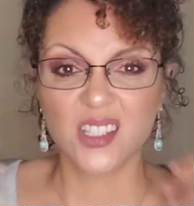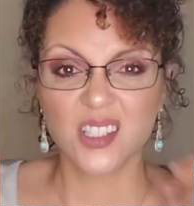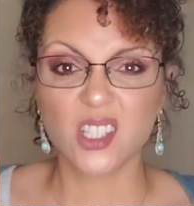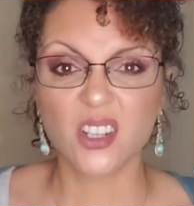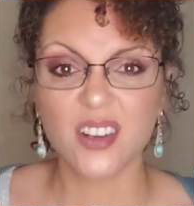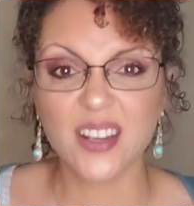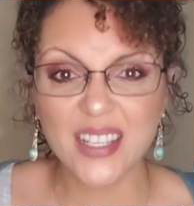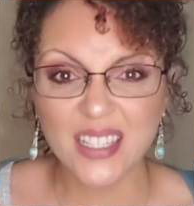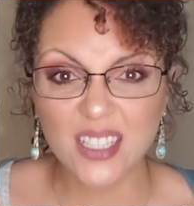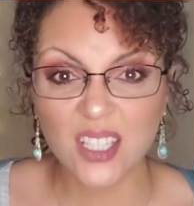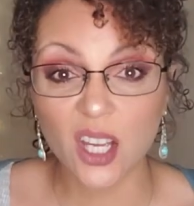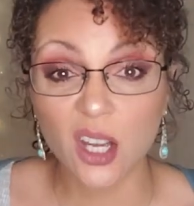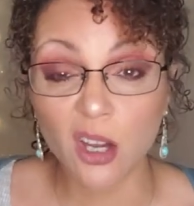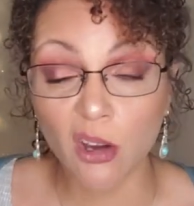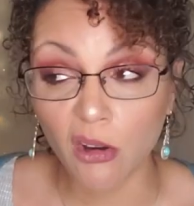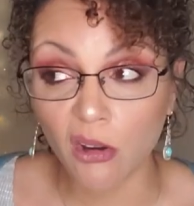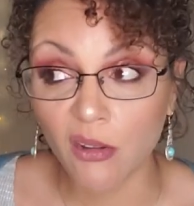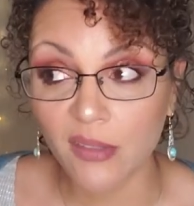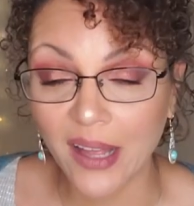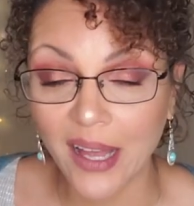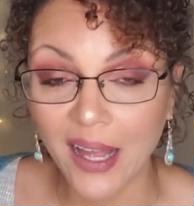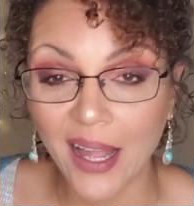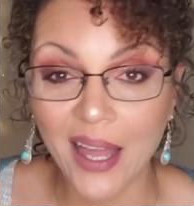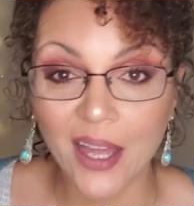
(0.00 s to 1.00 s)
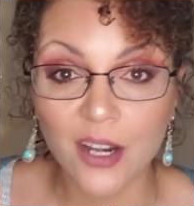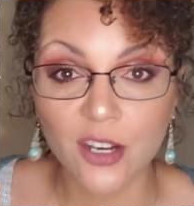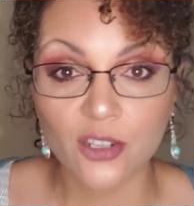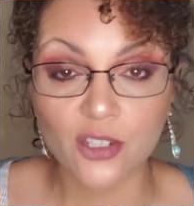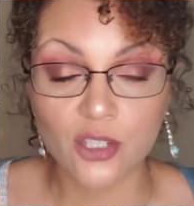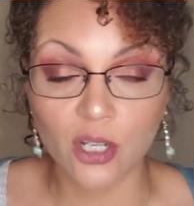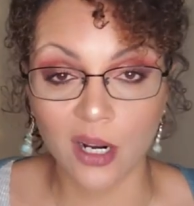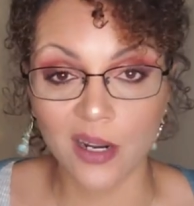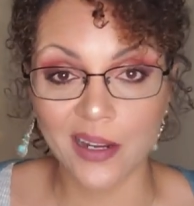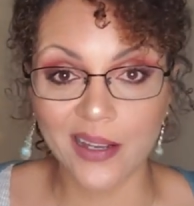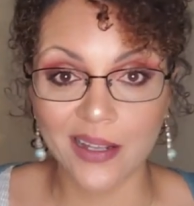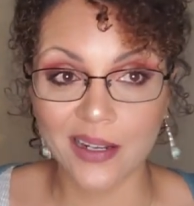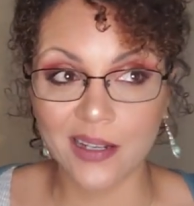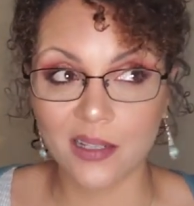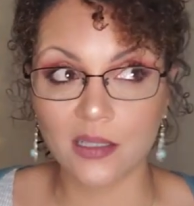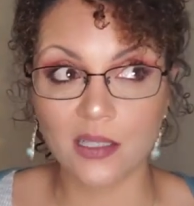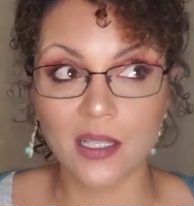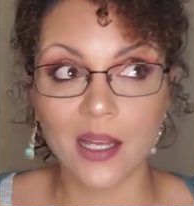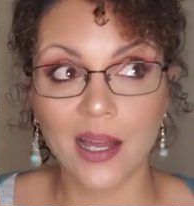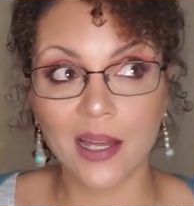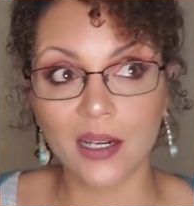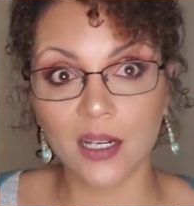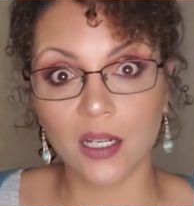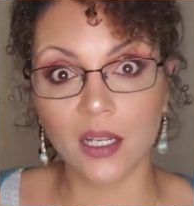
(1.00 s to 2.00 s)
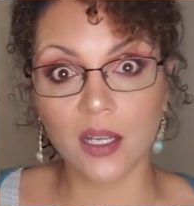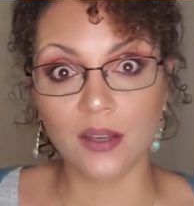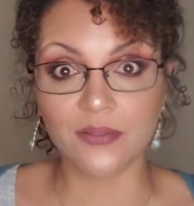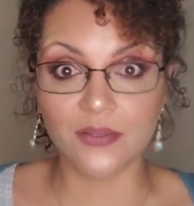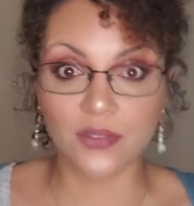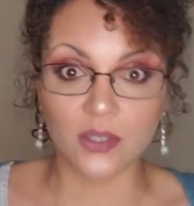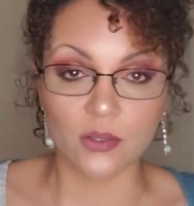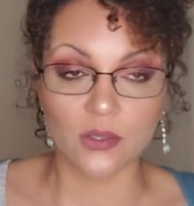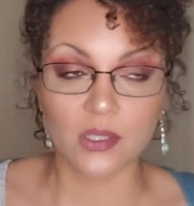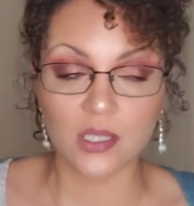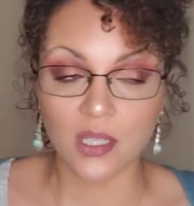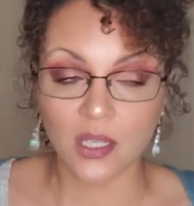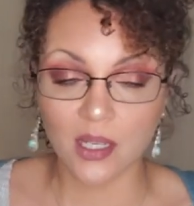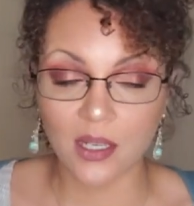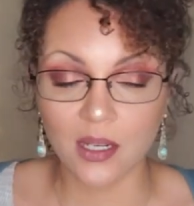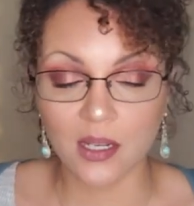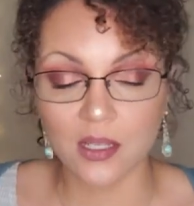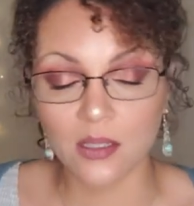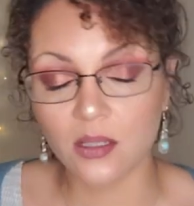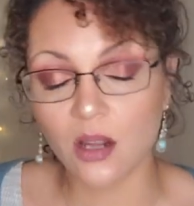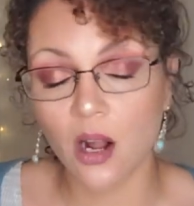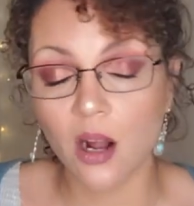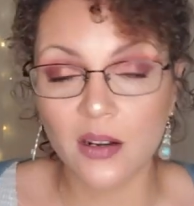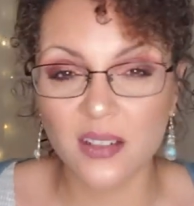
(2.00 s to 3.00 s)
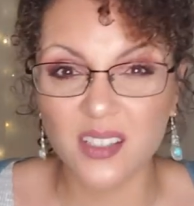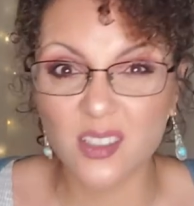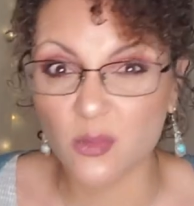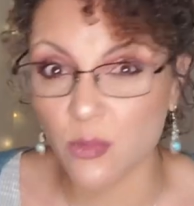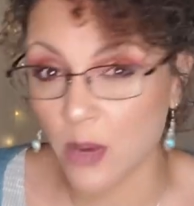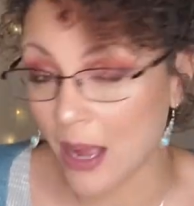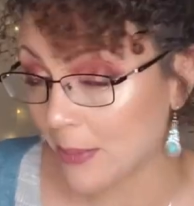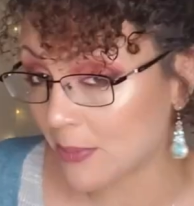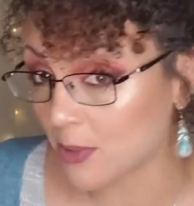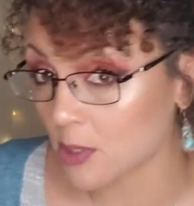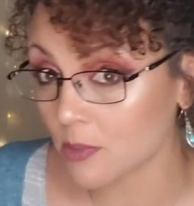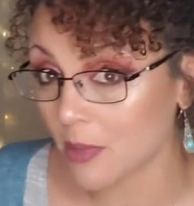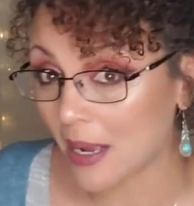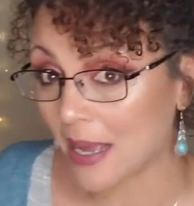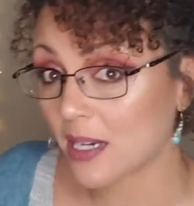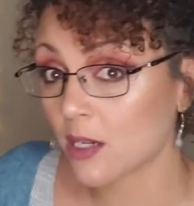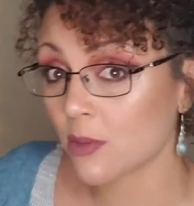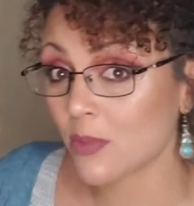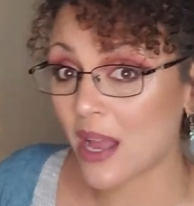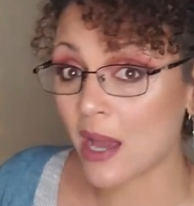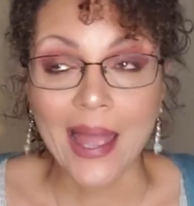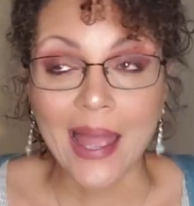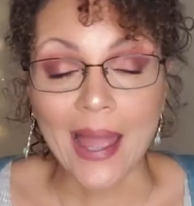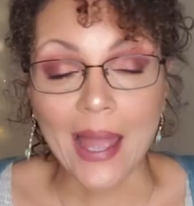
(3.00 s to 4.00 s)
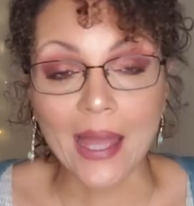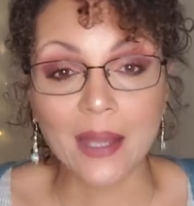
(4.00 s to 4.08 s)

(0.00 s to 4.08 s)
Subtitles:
So I know that kind of jargon is kind of confusing and it's hard to wrap your mind around.